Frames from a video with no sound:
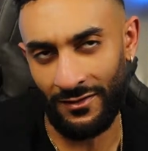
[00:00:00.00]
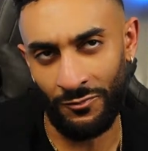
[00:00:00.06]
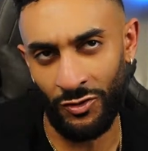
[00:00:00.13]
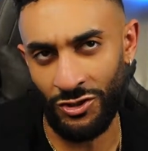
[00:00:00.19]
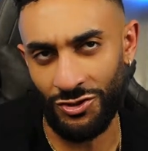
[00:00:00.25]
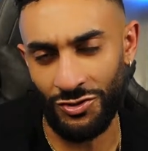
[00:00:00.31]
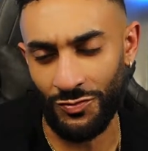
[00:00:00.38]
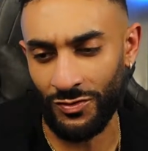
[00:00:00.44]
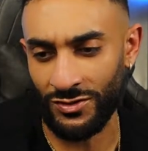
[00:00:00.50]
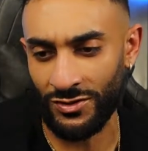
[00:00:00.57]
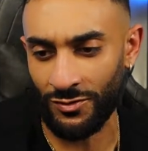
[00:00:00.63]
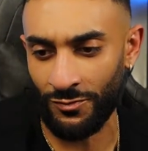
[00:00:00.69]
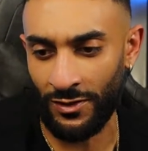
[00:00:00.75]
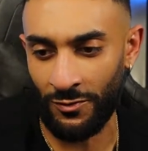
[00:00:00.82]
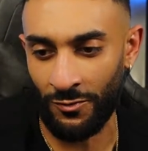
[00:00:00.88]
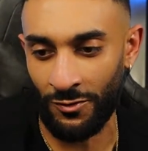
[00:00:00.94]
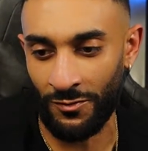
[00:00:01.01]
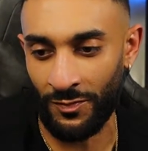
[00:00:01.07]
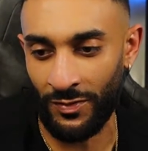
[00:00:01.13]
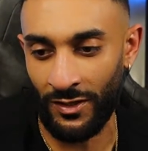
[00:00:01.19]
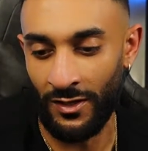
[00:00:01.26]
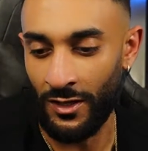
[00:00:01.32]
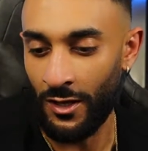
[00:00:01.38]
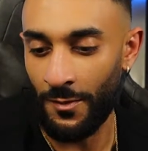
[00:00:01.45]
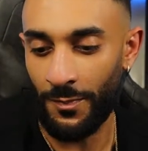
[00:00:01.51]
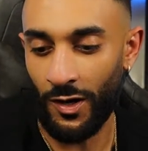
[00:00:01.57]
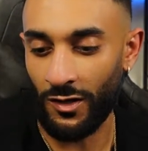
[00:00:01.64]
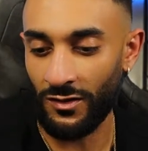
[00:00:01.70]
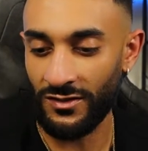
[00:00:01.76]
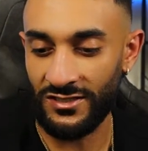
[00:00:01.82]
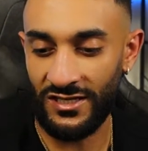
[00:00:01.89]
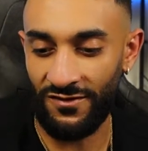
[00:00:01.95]
Breaches wasn't the right word, but
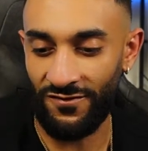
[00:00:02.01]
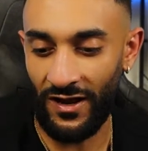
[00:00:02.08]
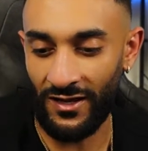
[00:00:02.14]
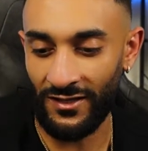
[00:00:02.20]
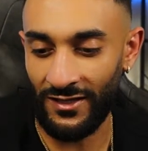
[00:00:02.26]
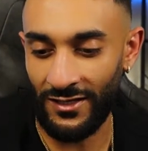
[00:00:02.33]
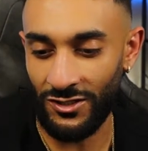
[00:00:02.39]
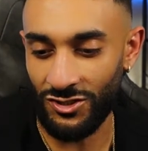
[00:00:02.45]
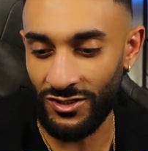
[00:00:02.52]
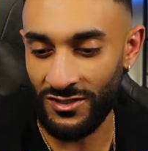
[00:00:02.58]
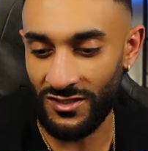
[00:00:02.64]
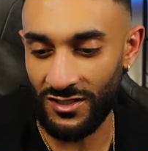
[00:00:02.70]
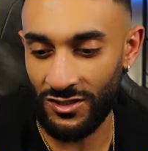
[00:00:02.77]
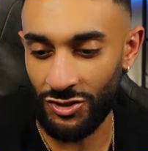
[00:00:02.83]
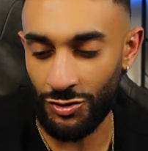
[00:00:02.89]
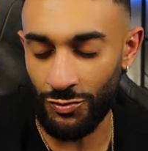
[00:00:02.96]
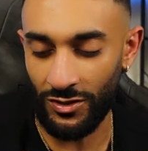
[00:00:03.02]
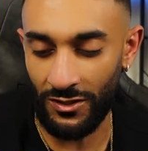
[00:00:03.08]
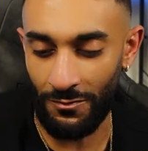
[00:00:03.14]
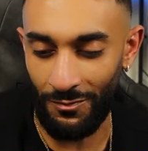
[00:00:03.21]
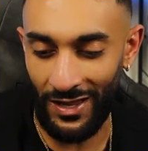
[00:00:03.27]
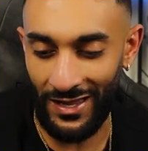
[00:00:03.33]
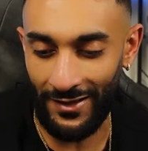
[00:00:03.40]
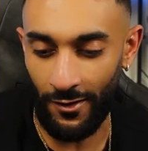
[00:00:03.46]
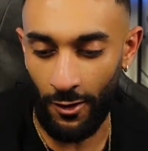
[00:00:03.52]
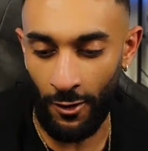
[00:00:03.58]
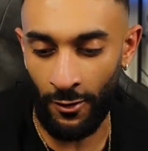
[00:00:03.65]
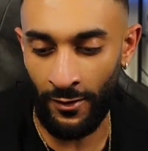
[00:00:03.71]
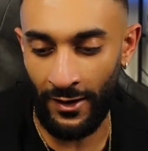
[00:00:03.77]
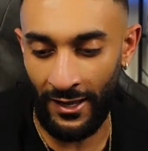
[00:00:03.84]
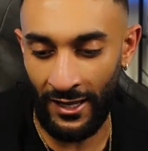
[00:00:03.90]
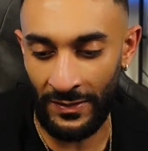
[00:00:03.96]
policy violations that you can make
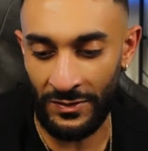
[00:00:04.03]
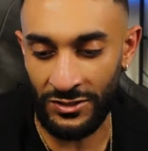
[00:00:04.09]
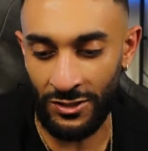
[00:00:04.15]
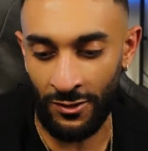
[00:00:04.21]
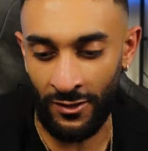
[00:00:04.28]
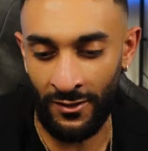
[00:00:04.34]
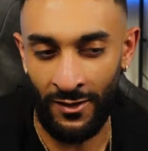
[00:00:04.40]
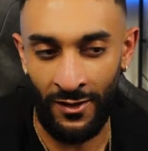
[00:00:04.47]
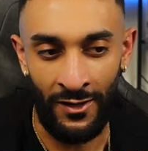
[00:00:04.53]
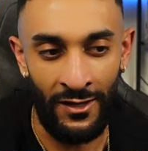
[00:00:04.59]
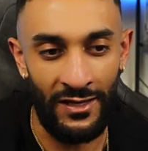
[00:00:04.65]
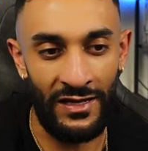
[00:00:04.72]
on Amazon.